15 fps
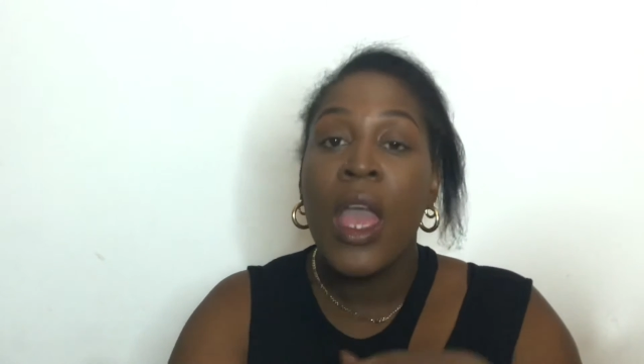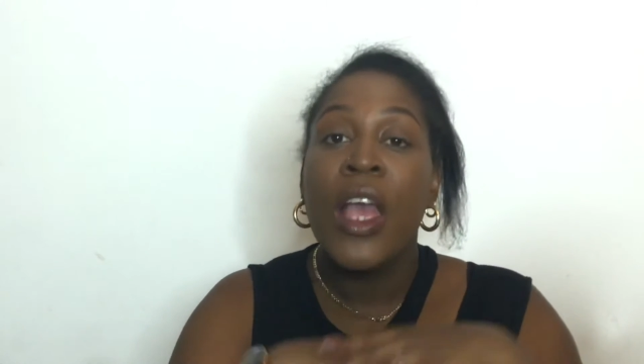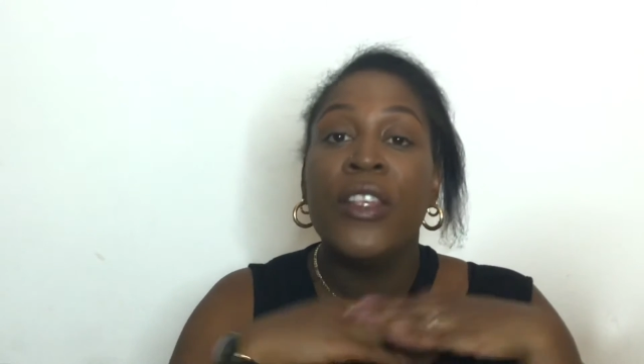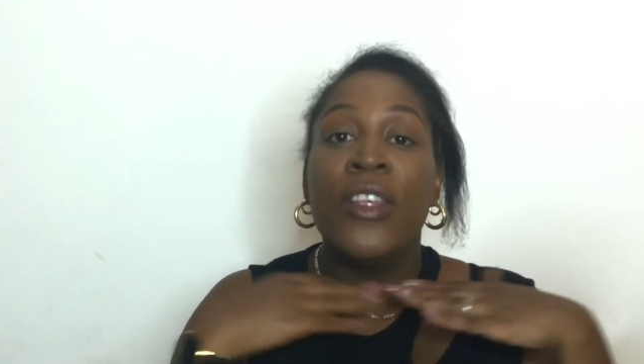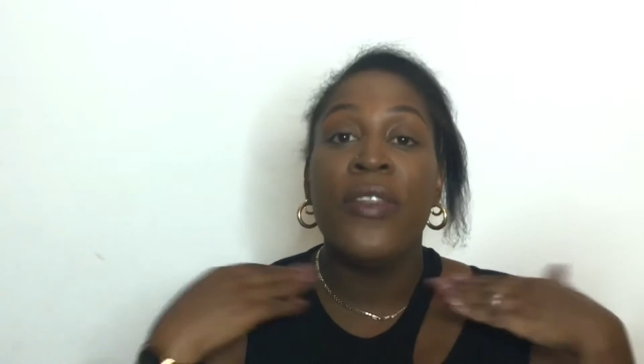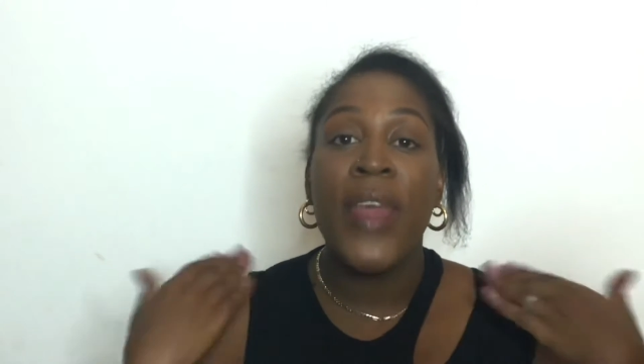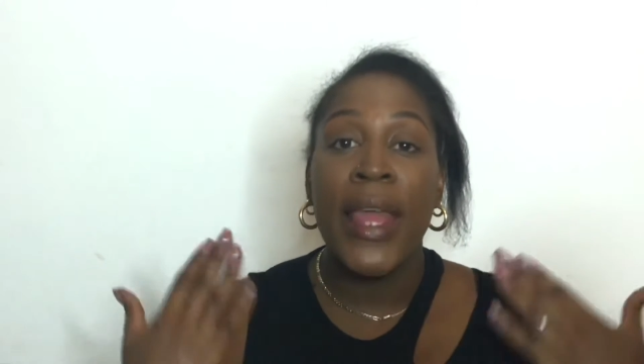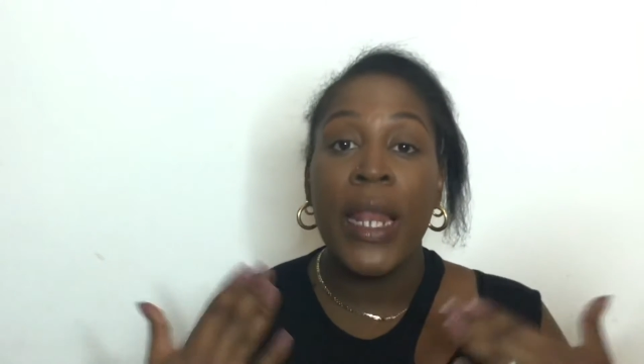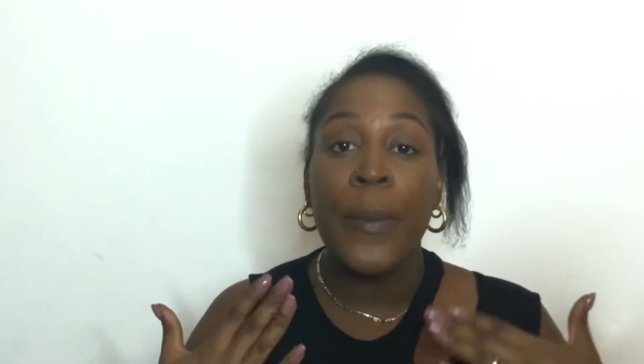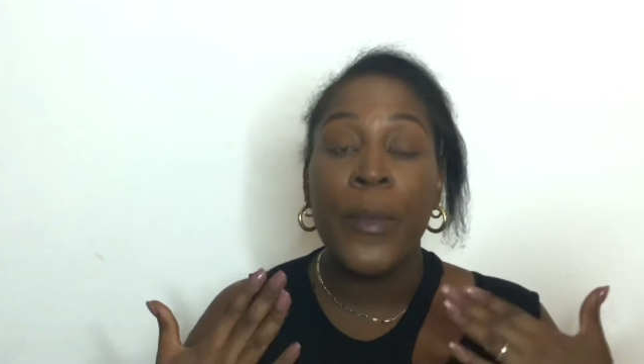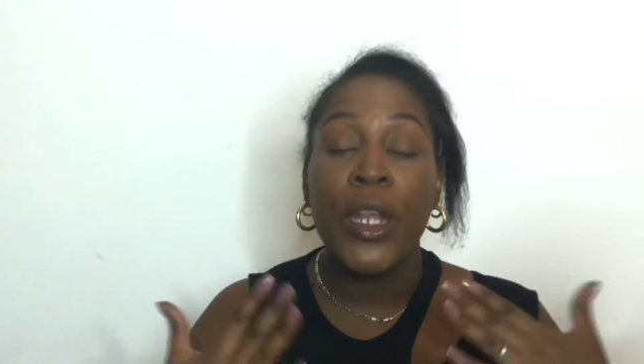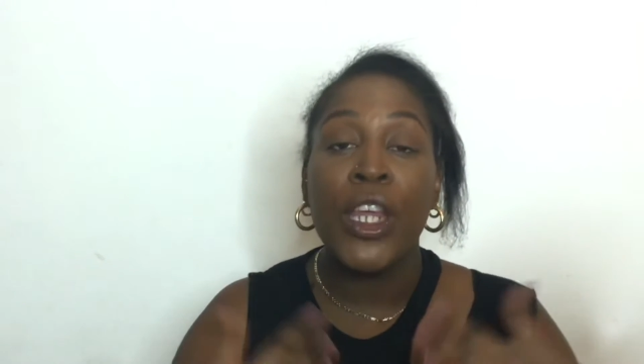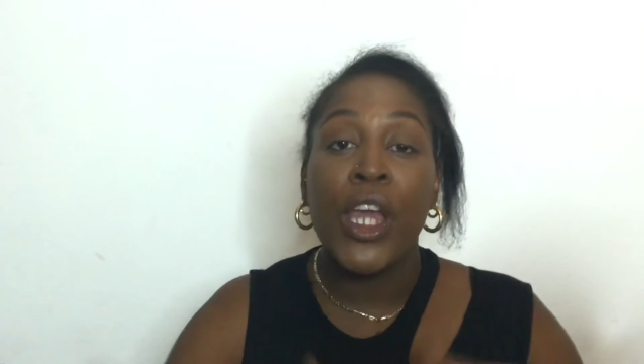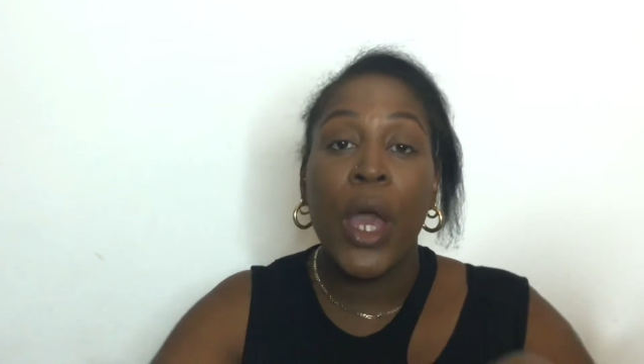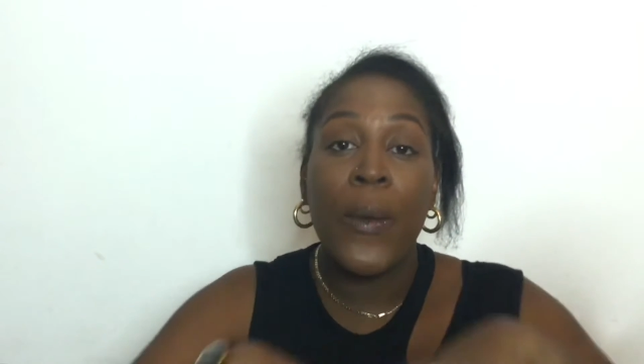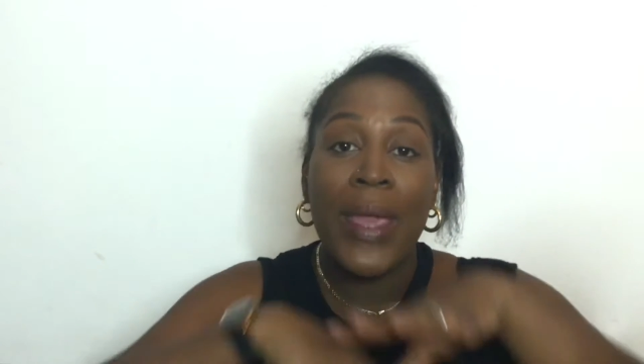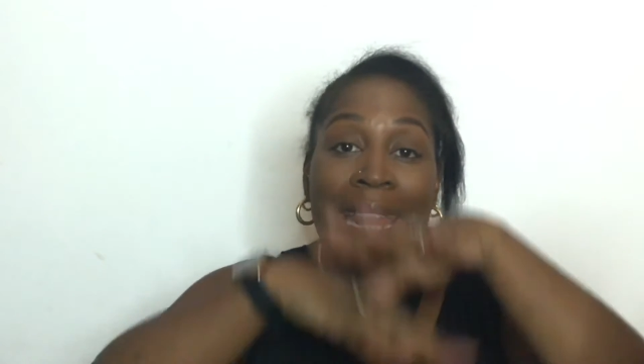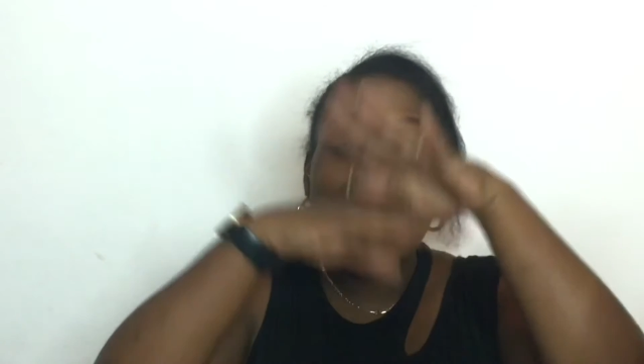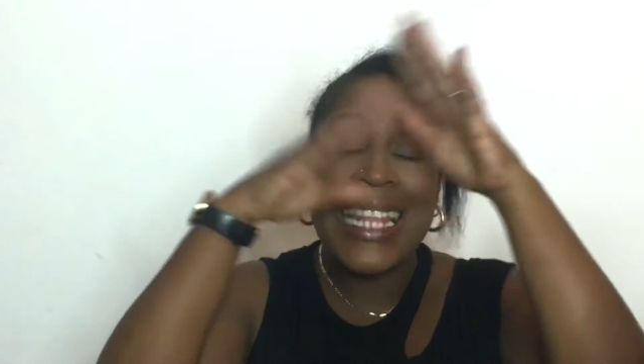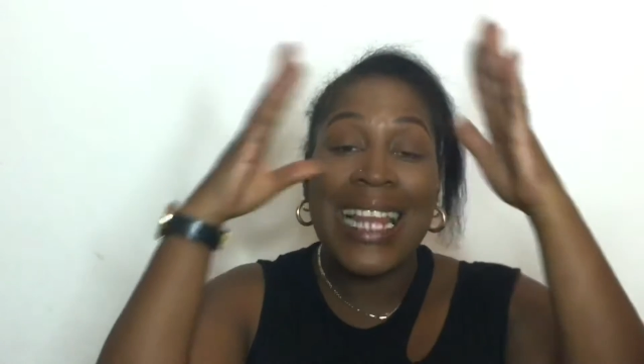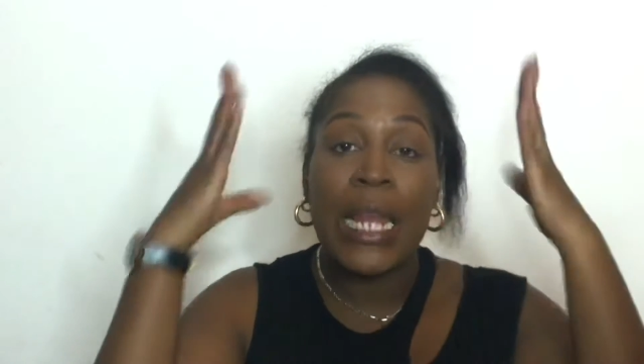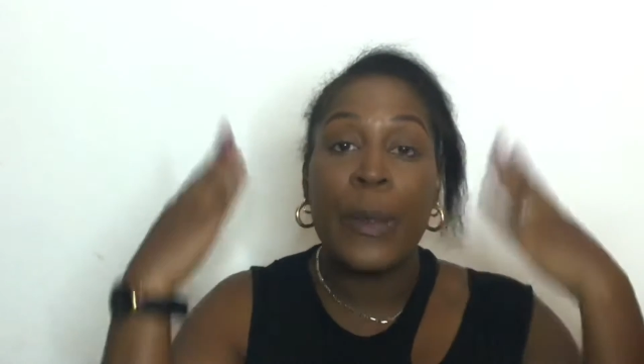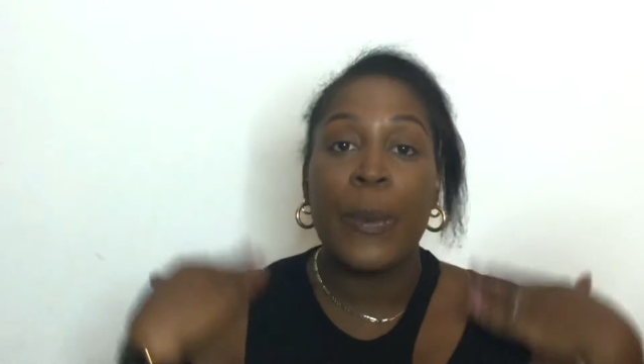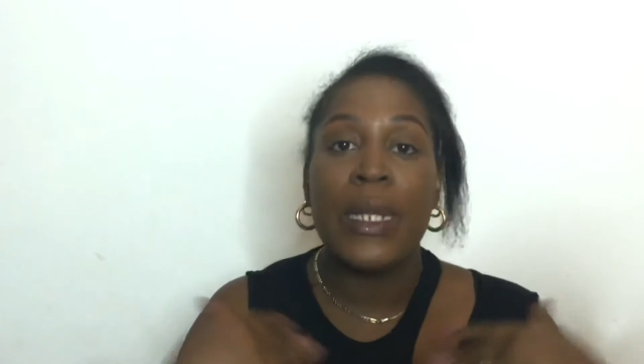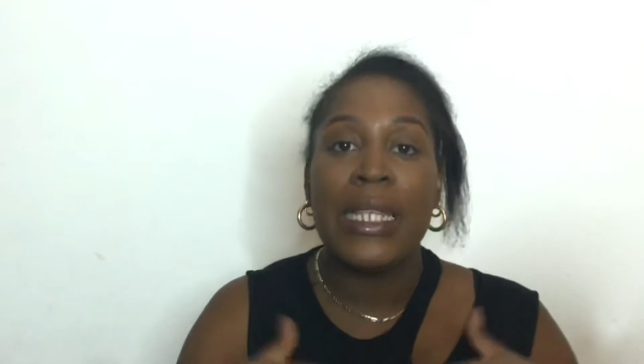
So then I'm going to go in and I'm going